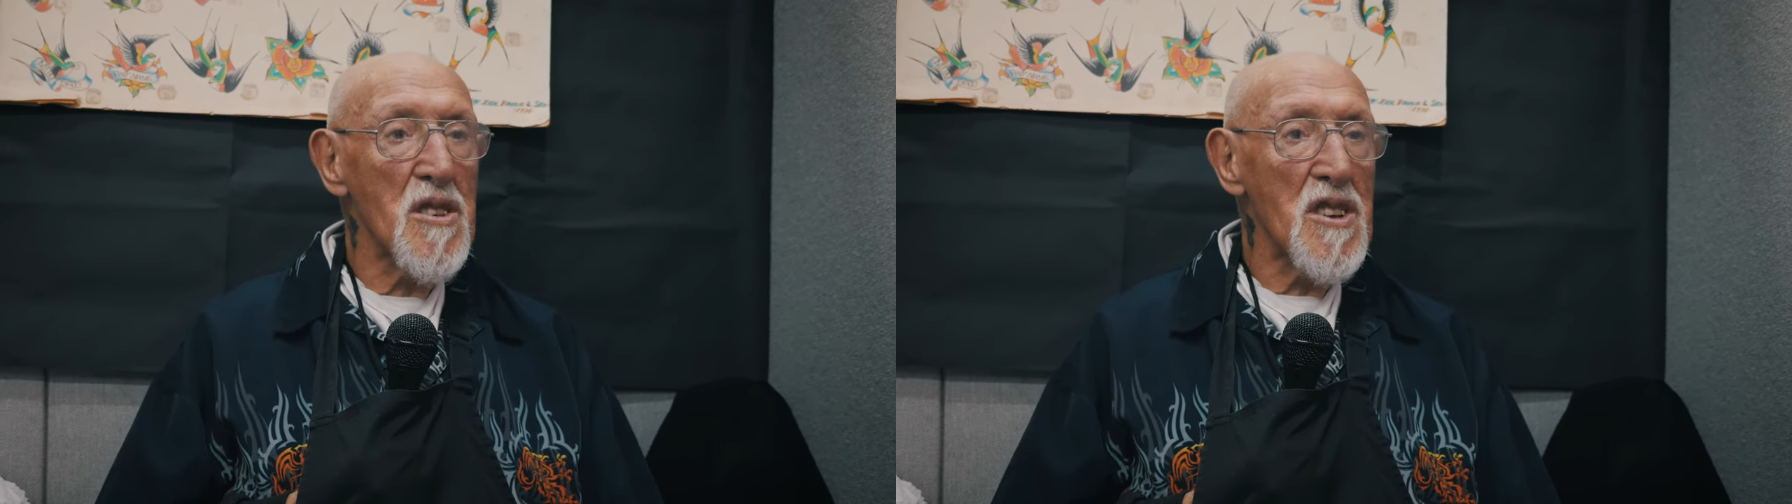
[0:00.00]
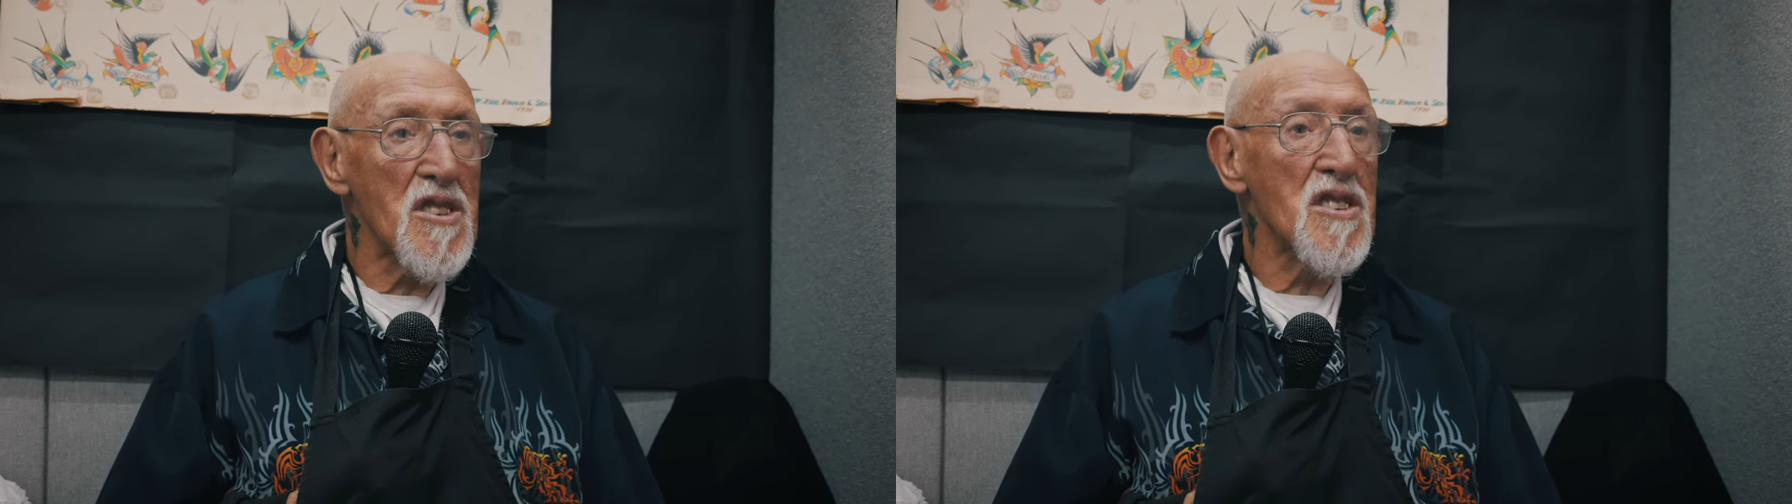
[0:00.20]

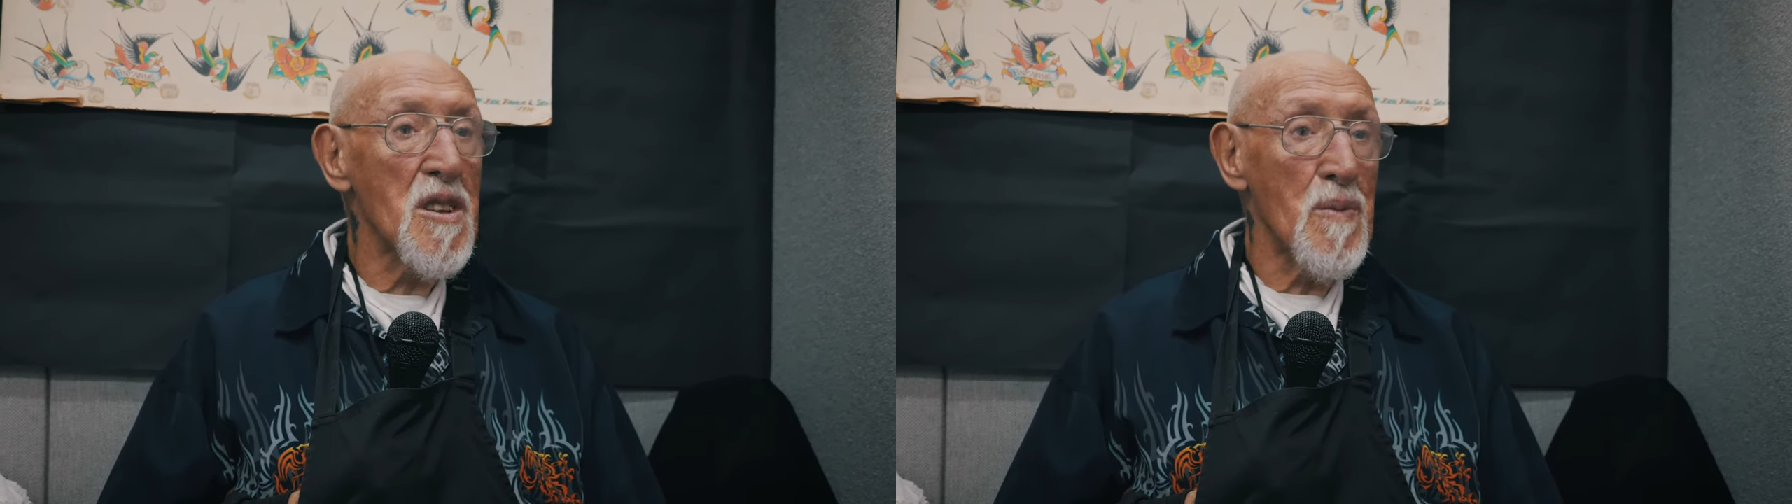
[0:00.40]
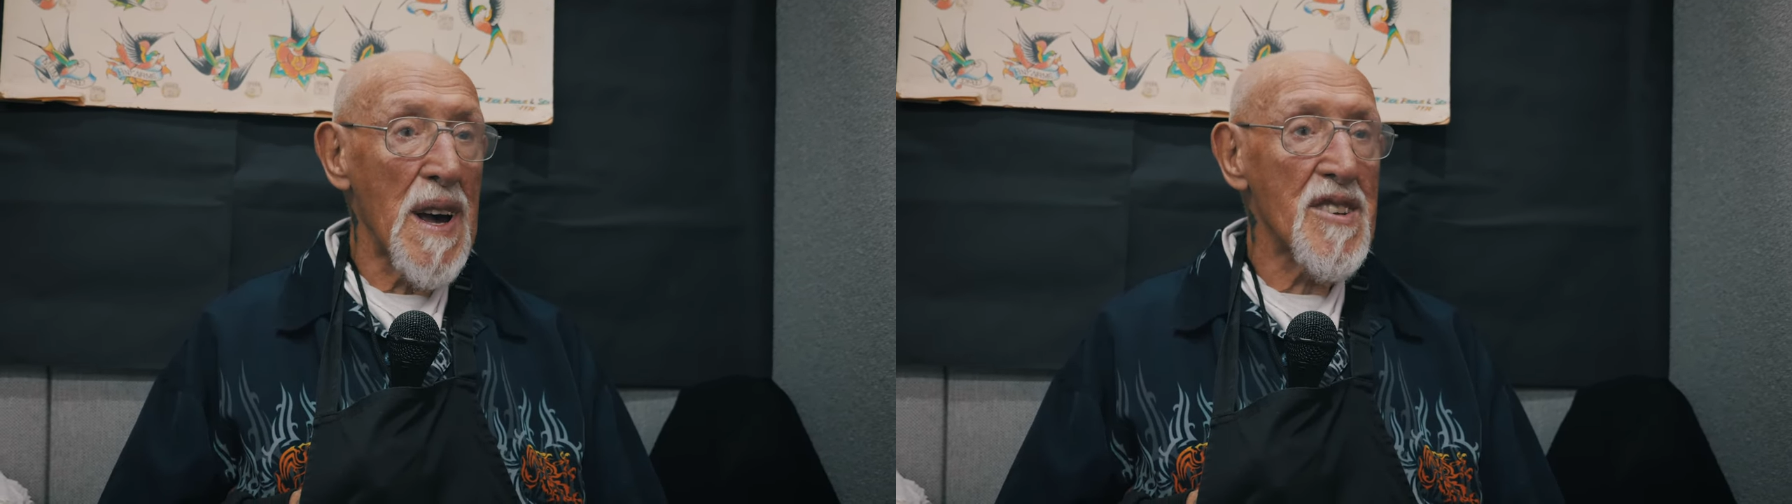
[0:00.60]
This is
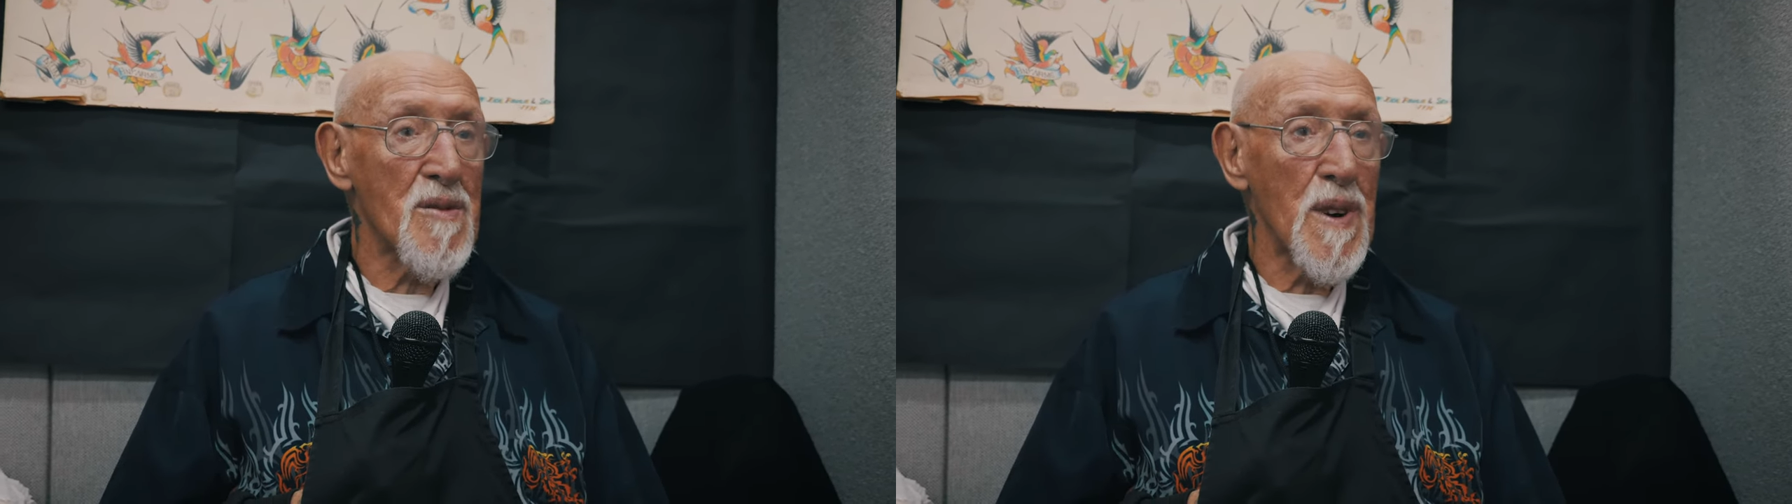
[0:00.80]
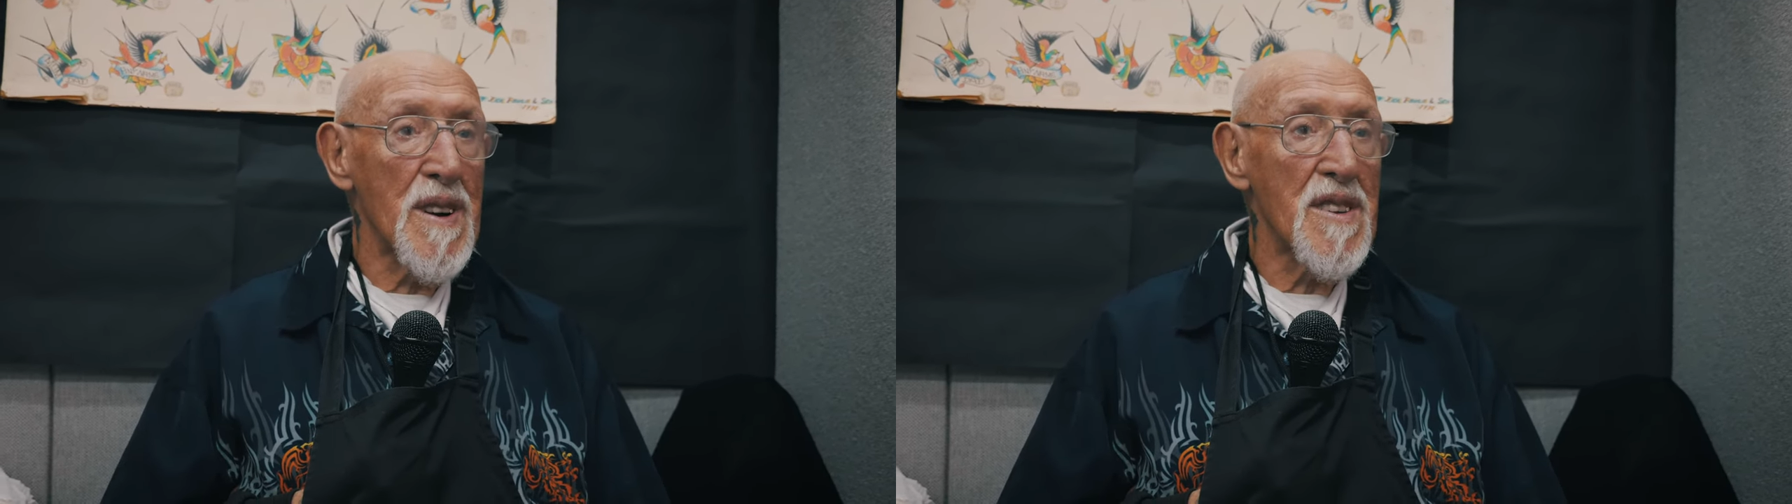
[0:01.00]
the
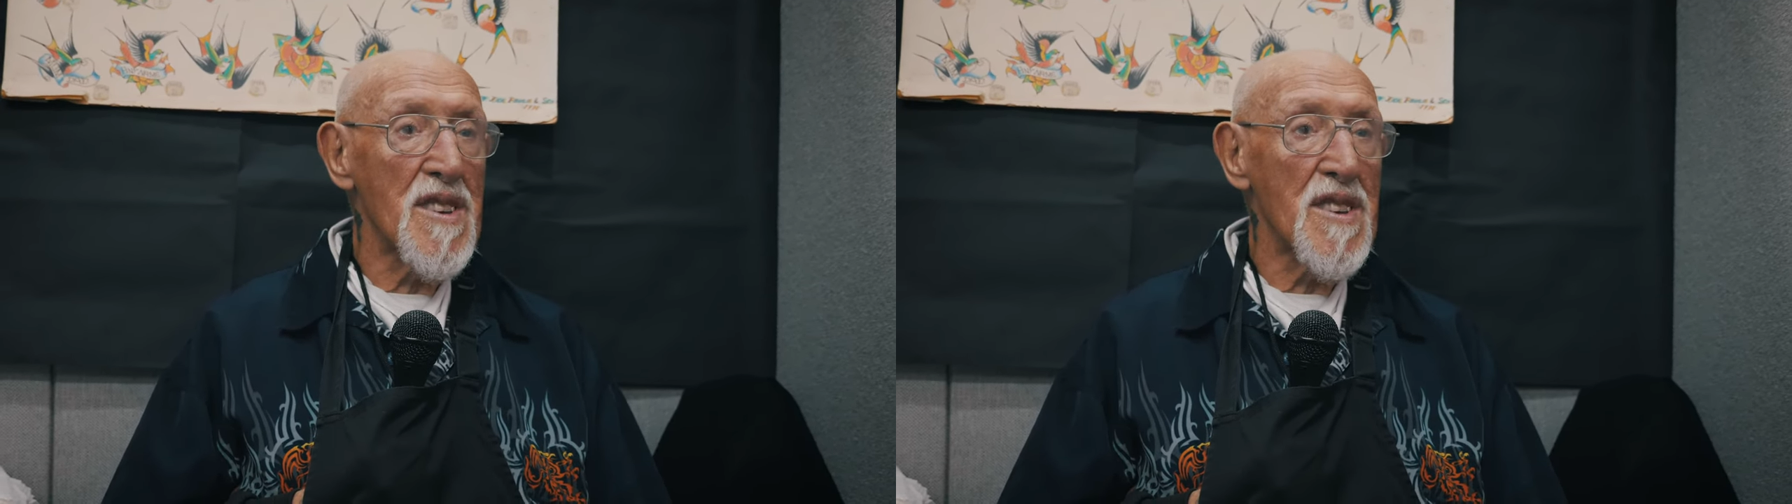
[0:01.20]
best period.